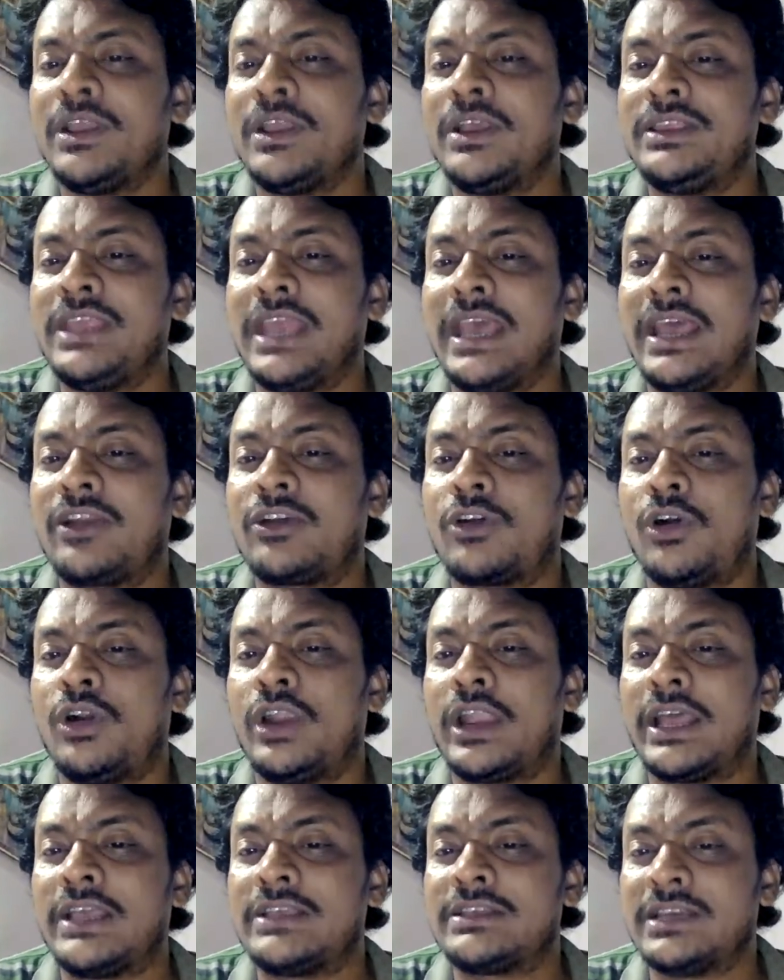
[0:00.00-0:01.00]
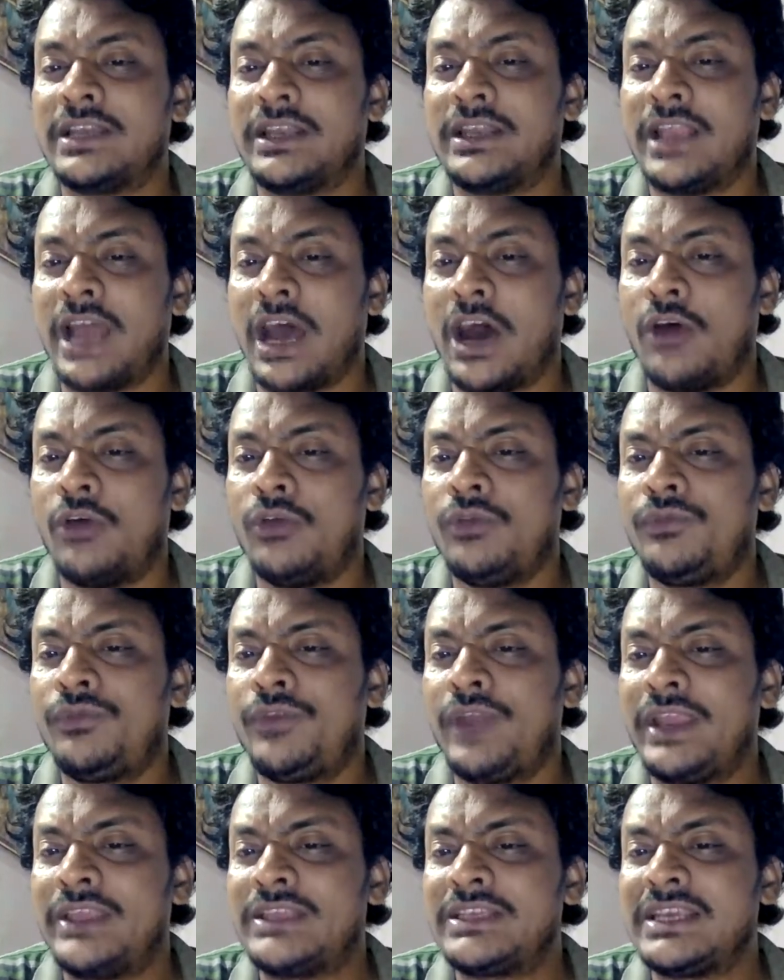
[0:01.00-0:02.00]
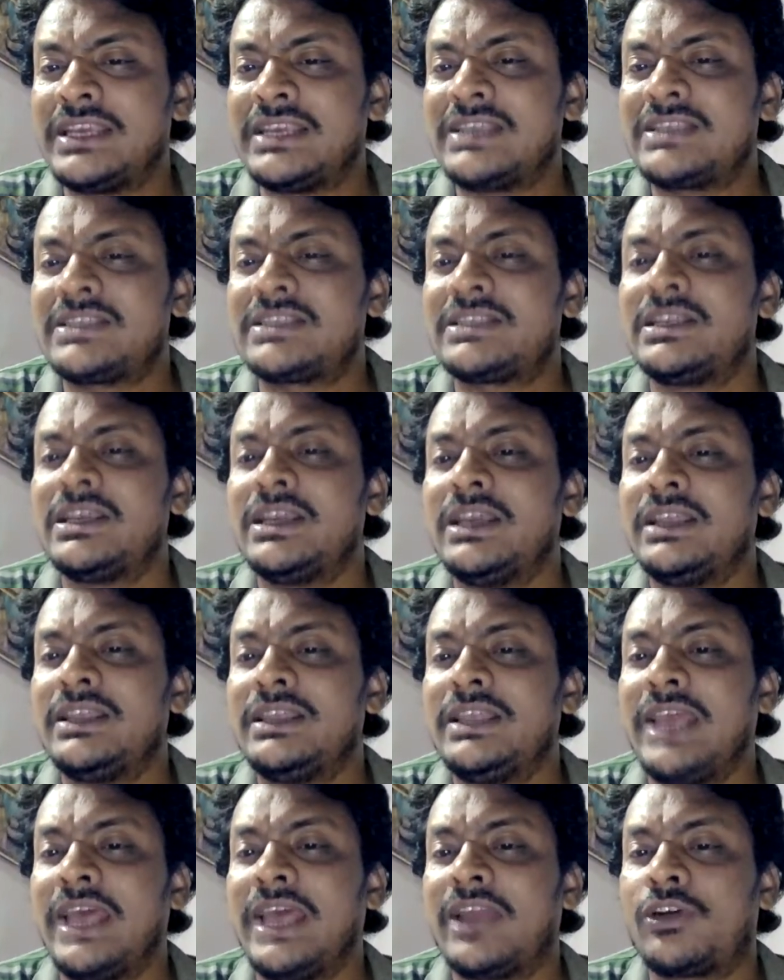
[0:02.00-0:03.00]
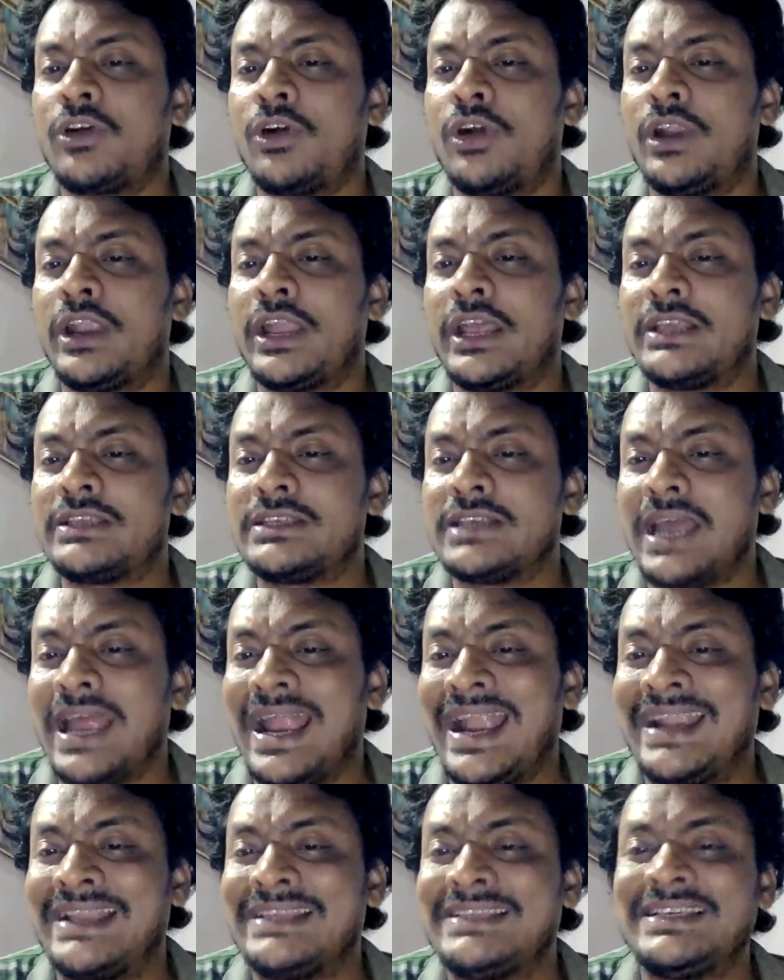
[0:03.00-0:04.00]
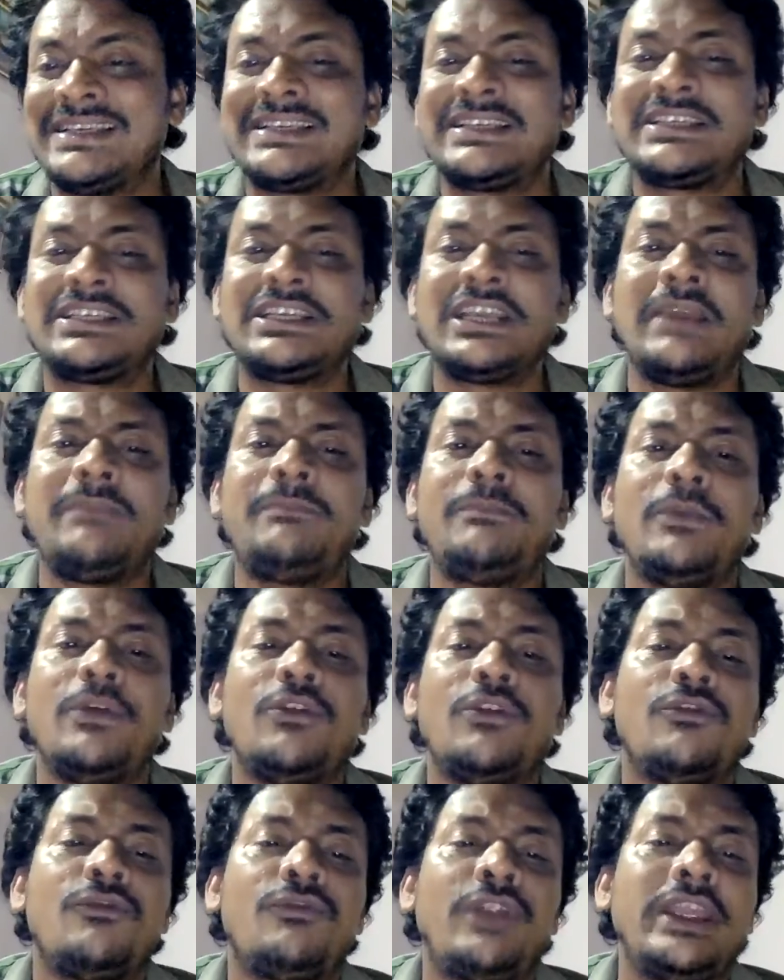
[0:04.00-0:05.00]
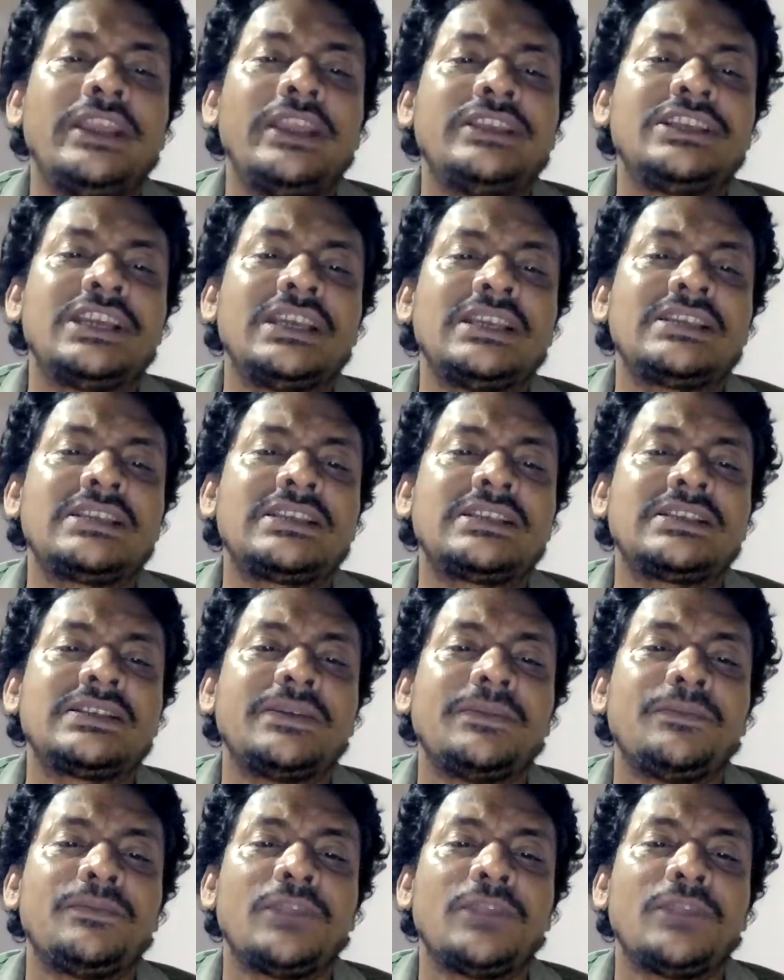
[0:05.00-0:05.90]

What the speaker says: They are called as a noun phrases. They are called as a adjective phrases.